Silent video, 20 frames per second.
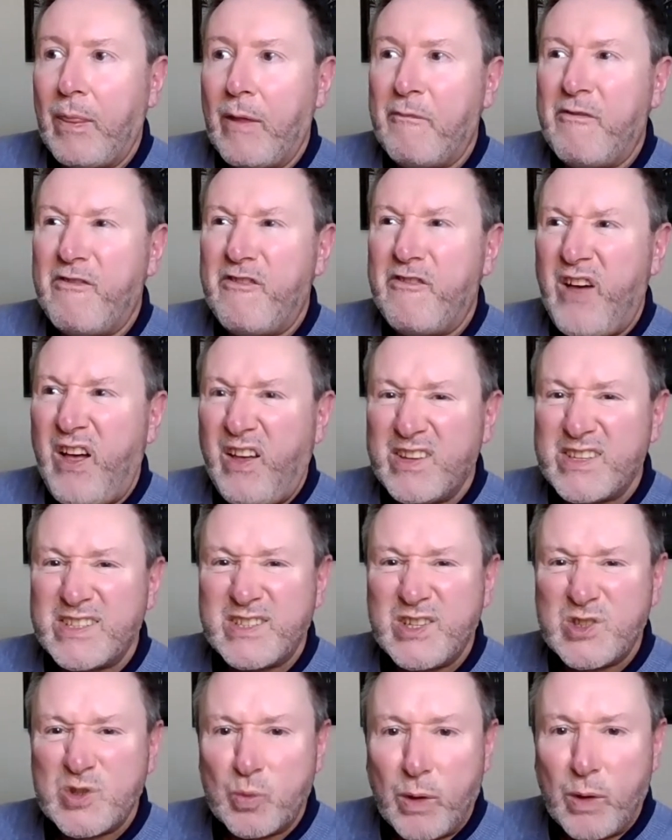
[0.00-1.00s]
And the
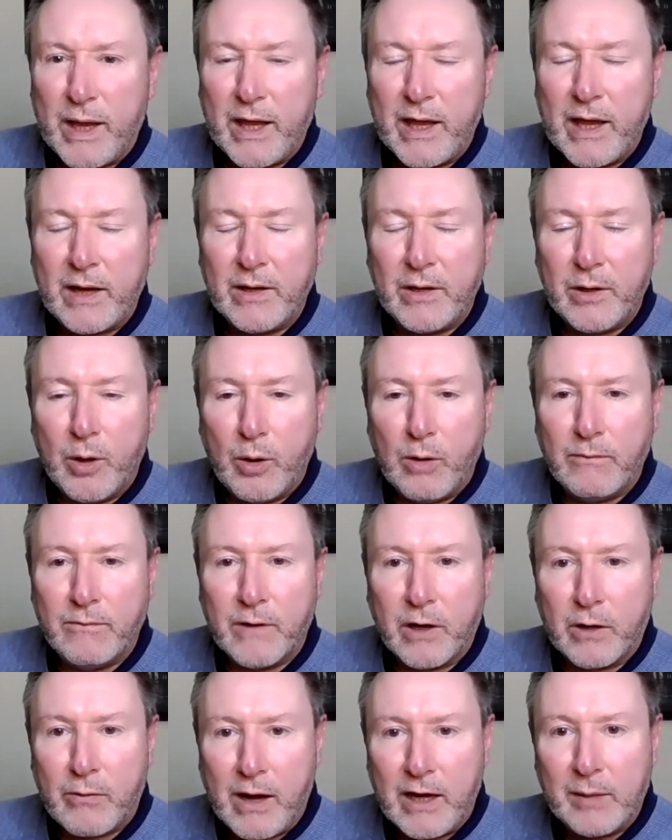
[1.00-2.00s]
fastest way I
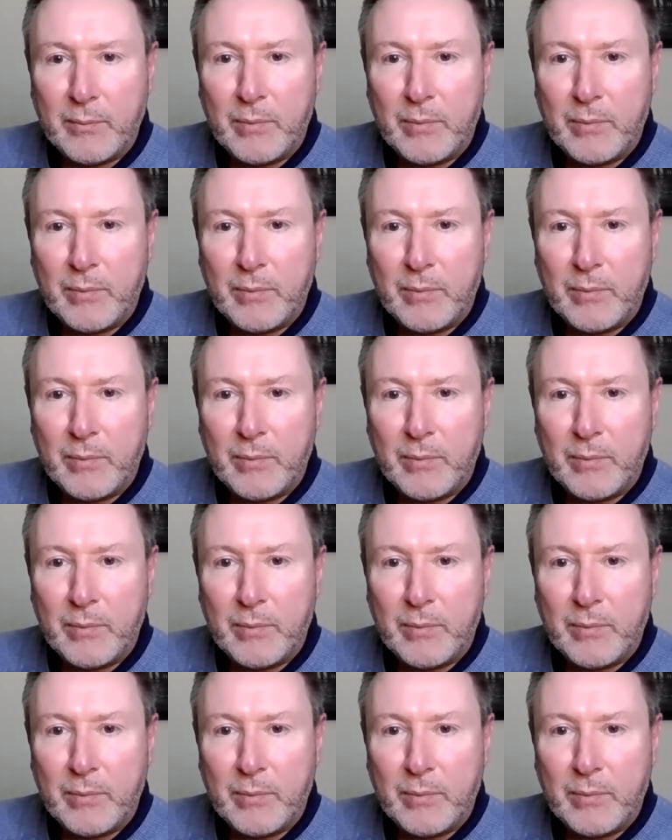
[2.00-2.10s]
know for